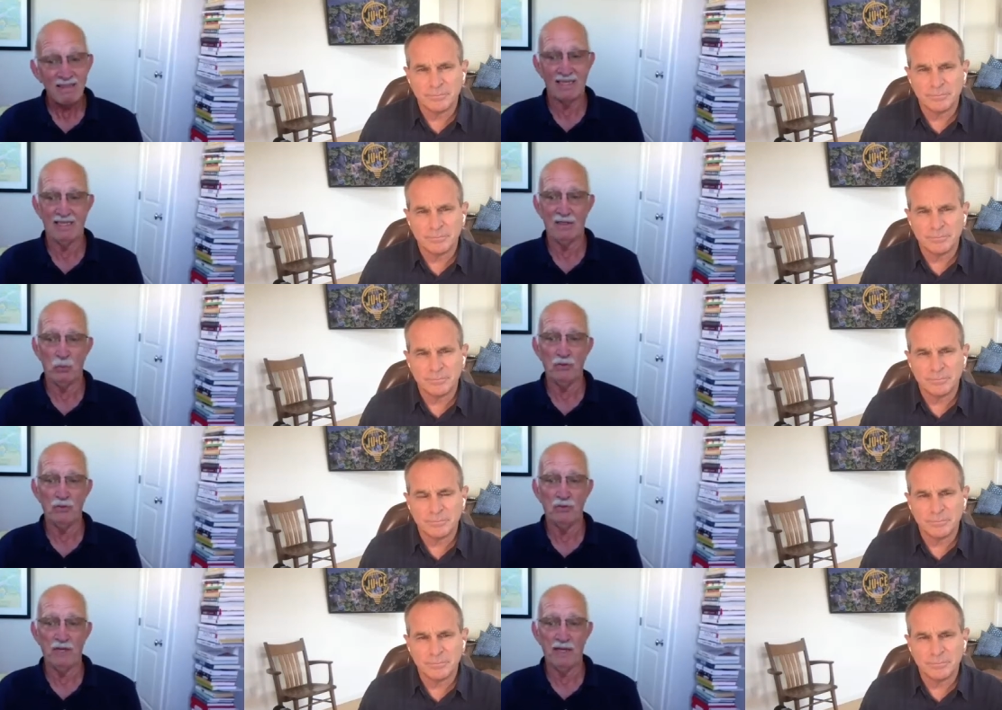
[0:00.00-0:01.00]
Speaker 1: it will
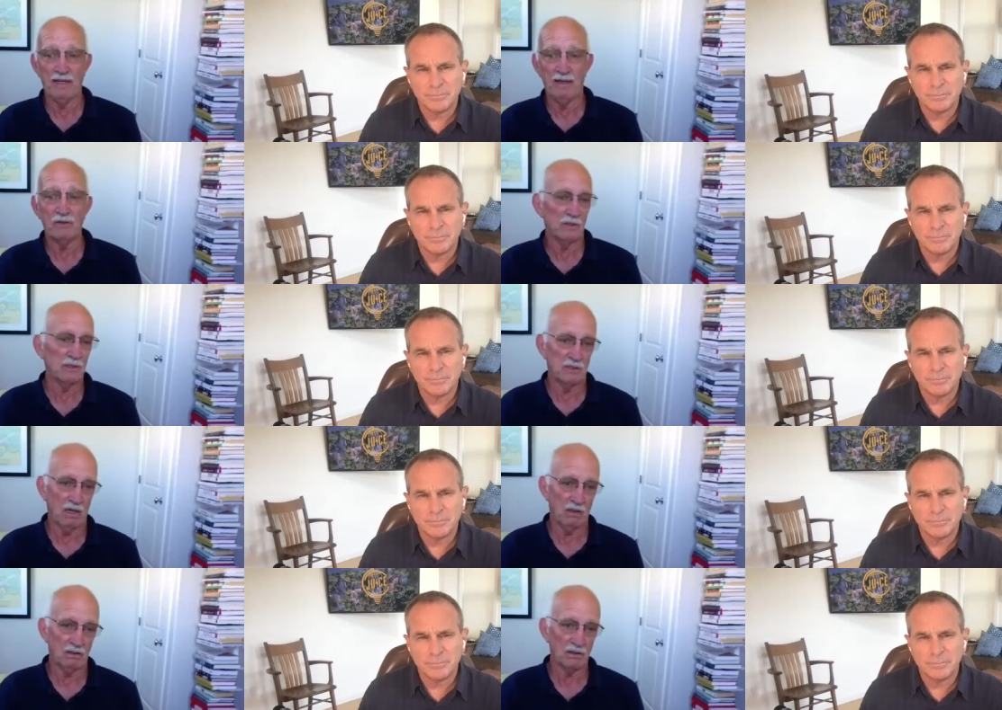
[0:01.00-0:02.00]
take $1 trillion
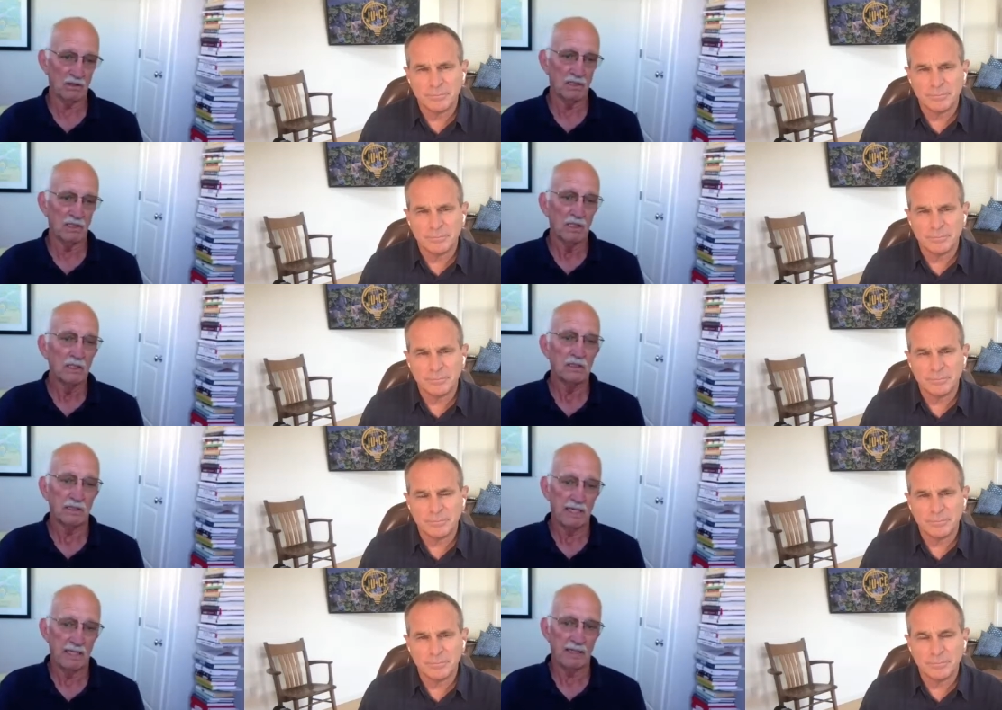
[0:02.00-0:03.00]
to
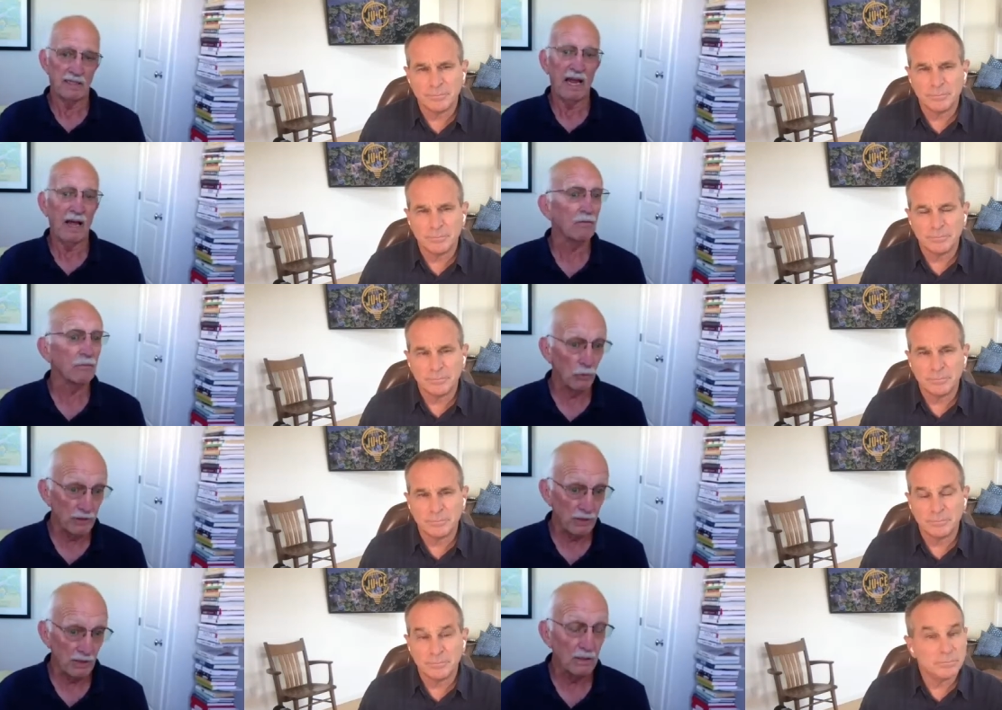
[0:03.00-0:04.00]
get
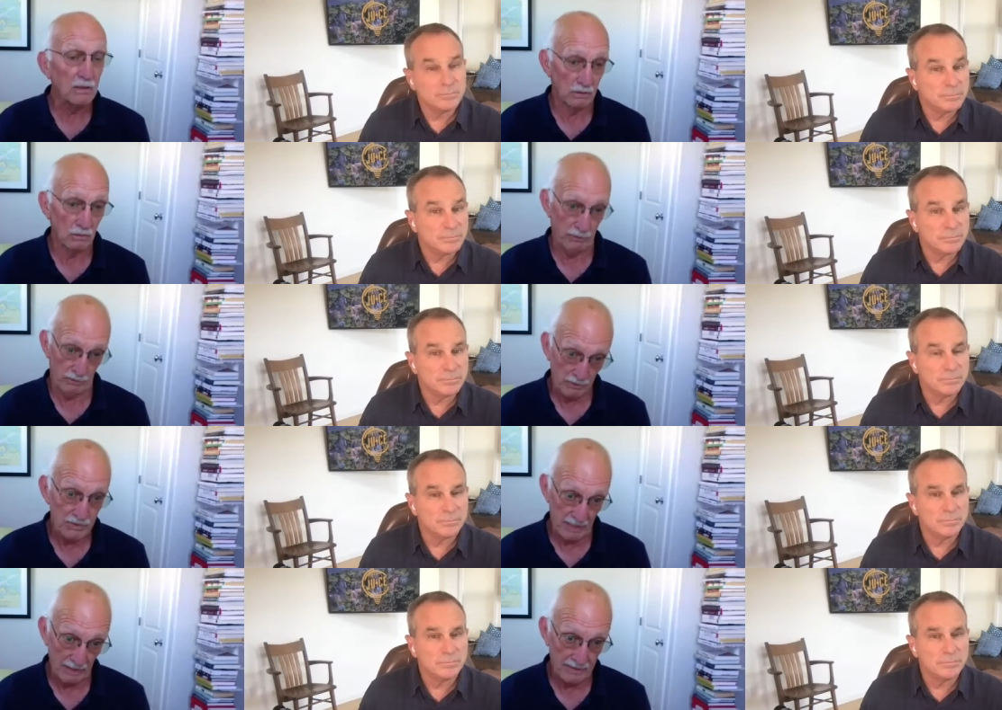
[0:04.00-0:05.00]
California to 100%.
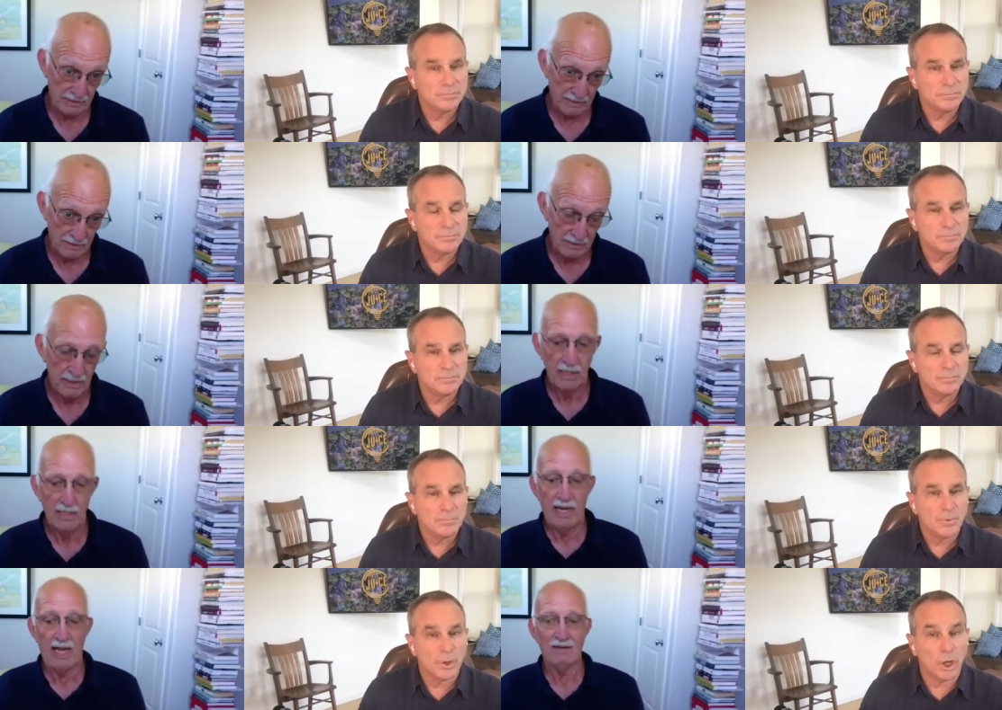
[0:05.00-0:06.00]

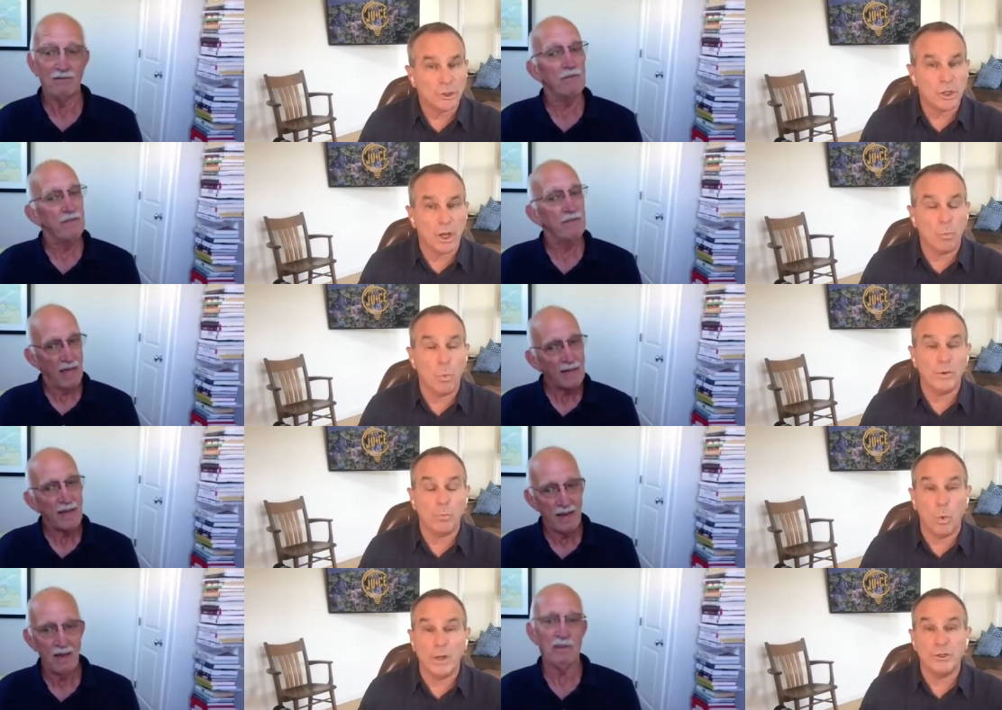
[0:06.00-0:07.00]
Speaker 2: And if that
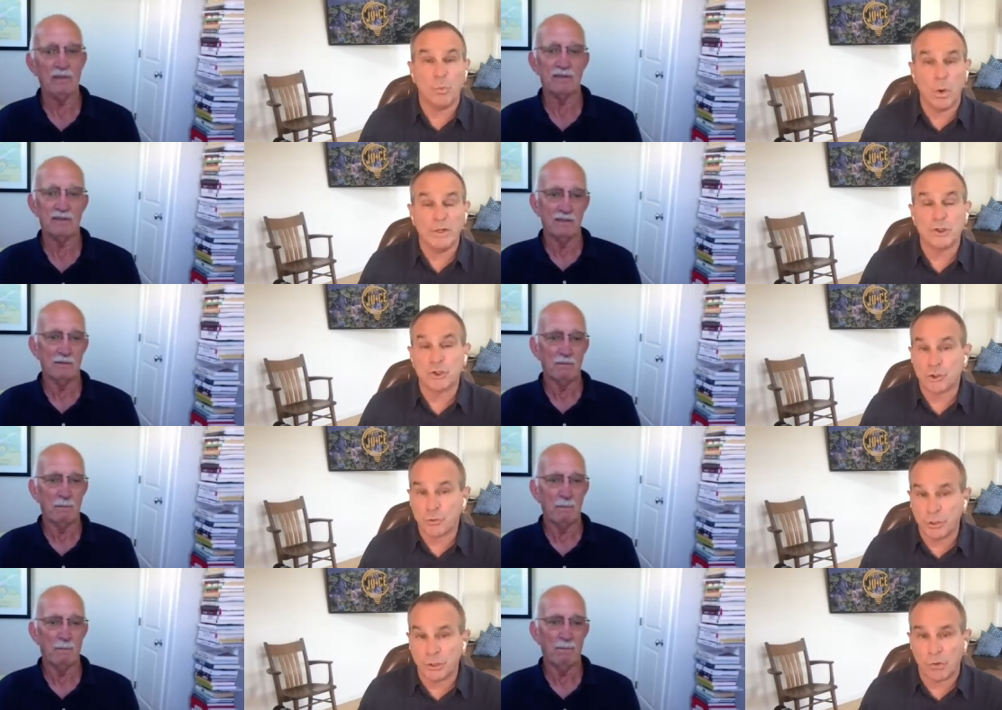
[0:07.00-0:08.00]
happens, $1
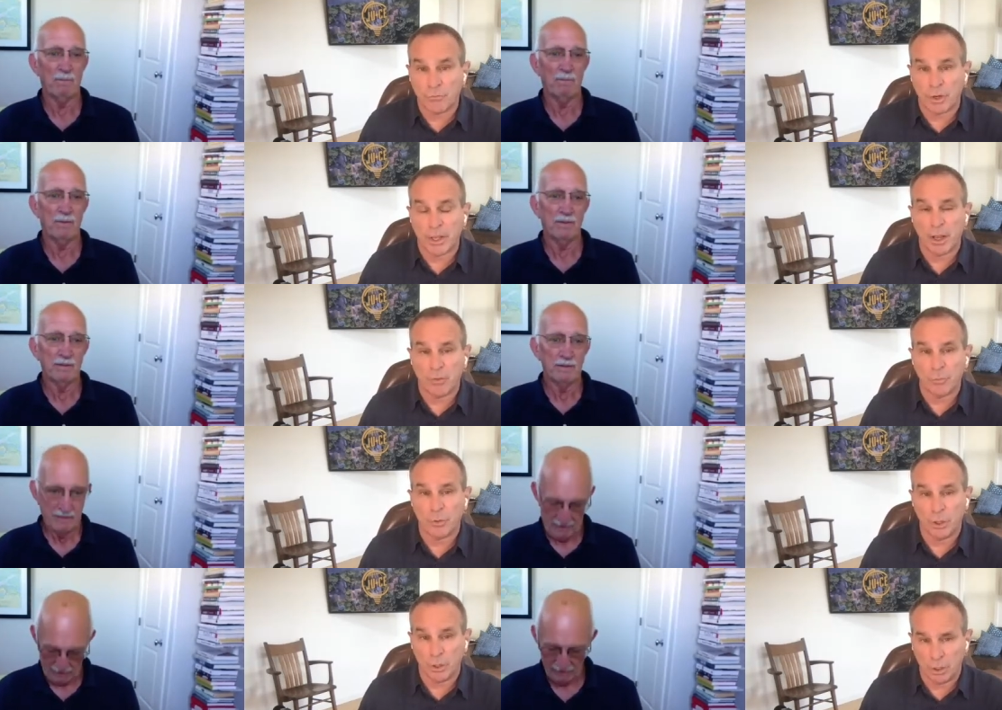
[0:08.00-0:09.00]
trillion for
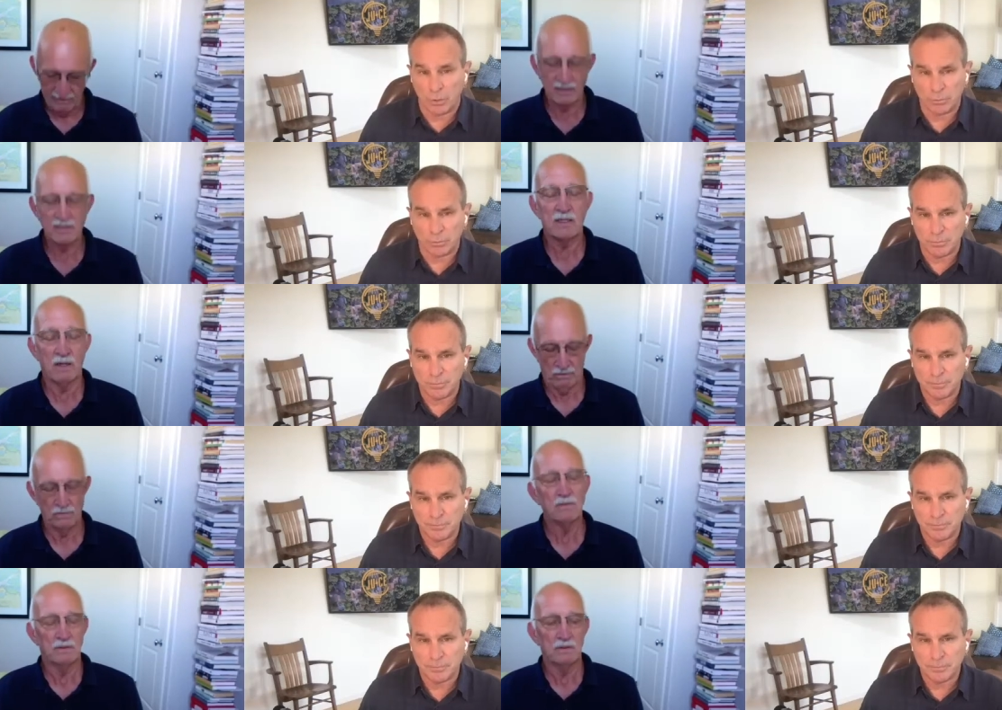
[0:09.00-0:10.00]
California
Speaker 1: alone.
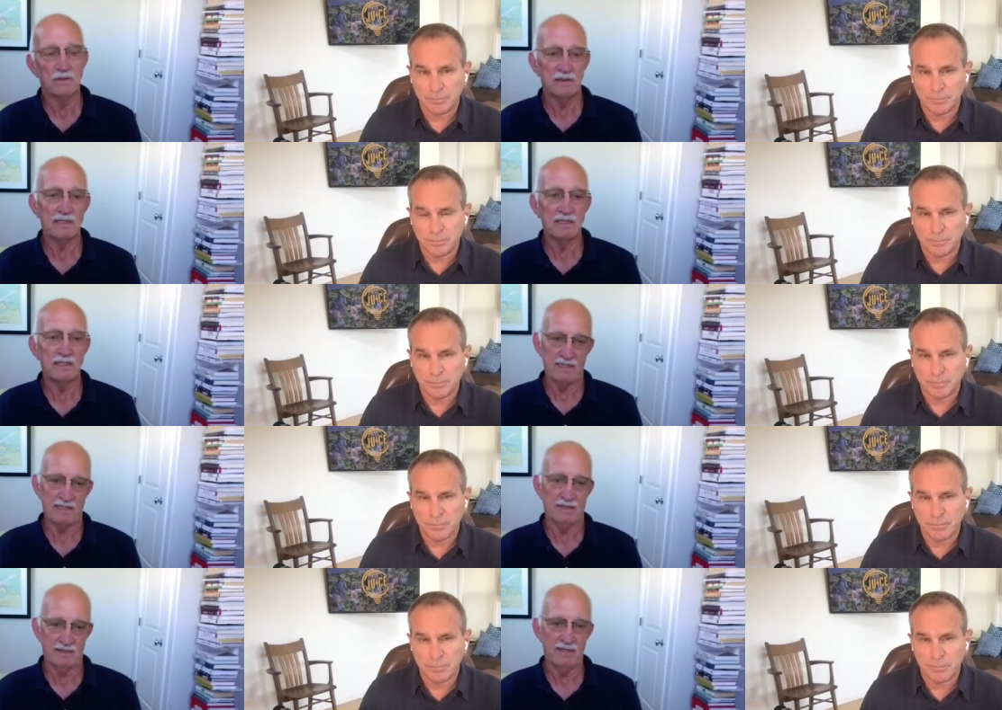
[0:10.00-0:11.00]
Yes, I think
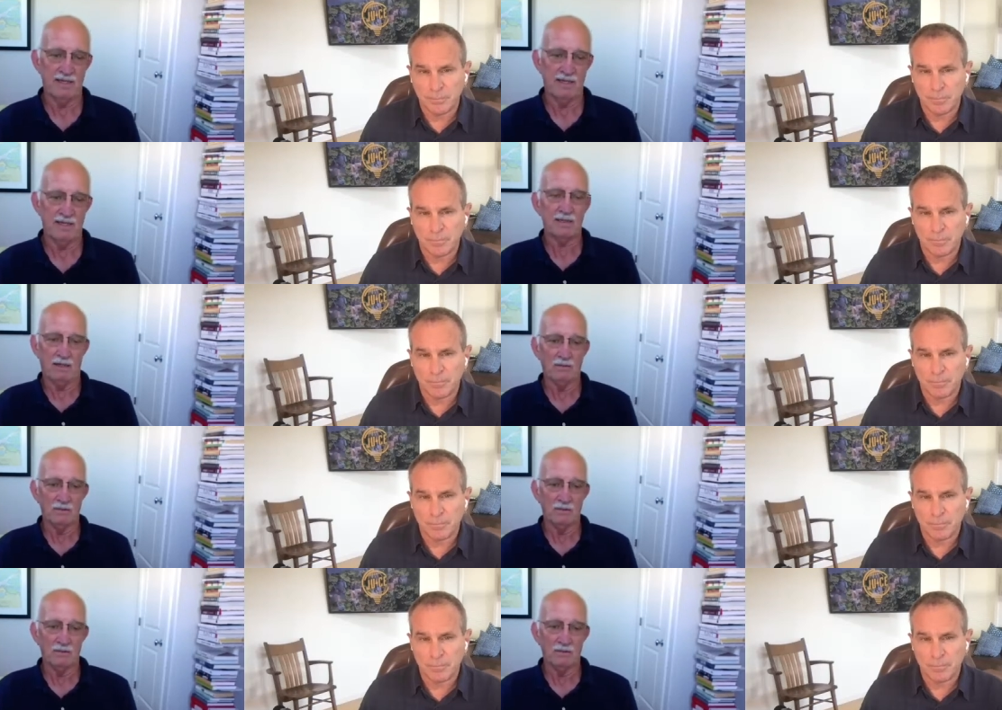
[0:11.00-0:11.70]
so.
Speaker 2: And